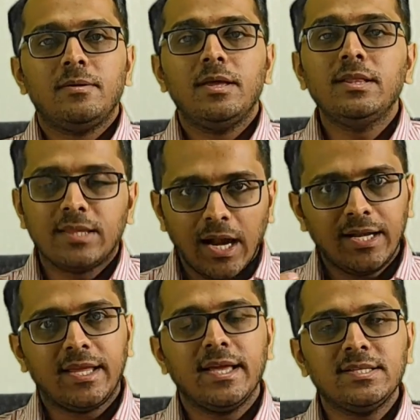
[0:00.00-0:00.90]
In
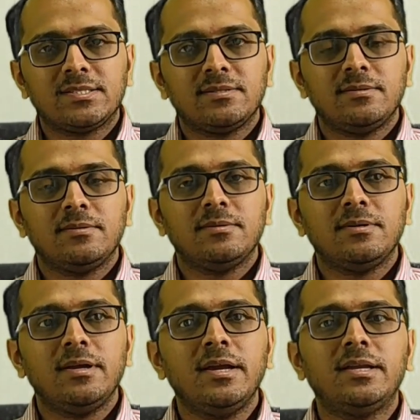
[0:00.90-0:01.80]
that case,
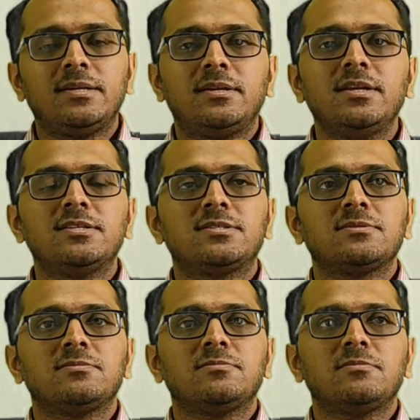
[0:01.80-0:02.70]
it
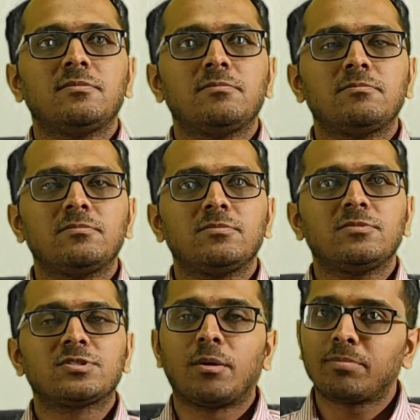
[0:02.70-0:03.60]
is
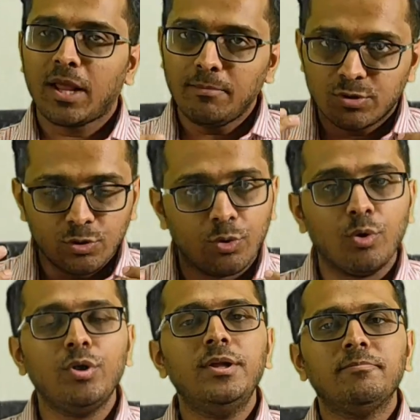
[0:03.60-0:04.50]
sometimes
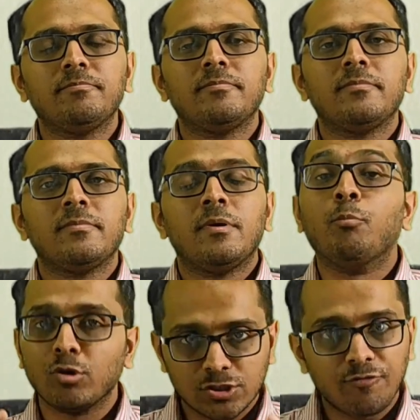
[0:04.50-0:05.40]
good,
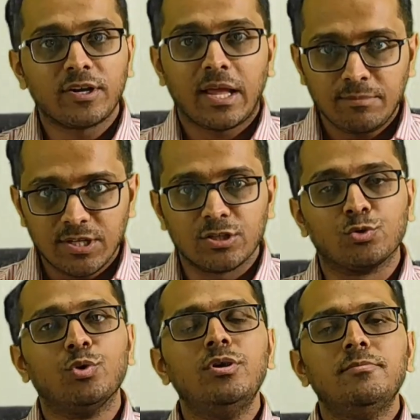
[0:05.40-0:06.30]
most of the times it is
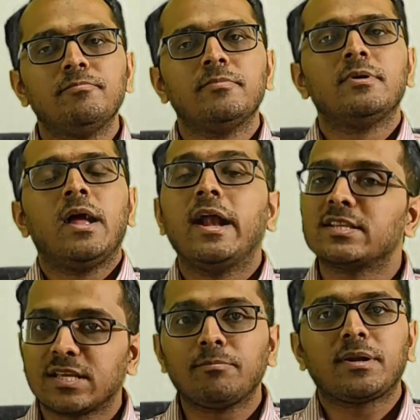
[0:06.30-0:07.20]
good, and
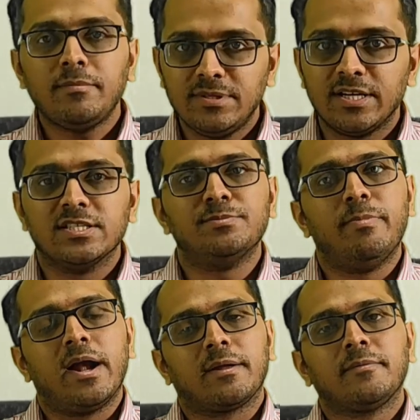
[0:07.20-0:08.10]
sometimes it is
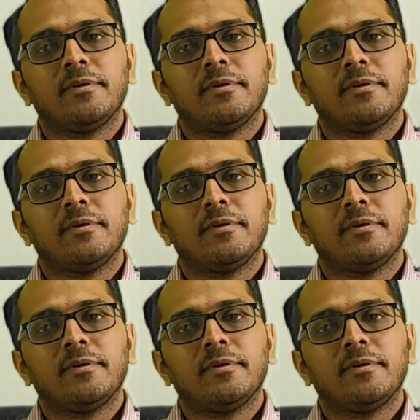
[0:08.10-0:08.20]
bad.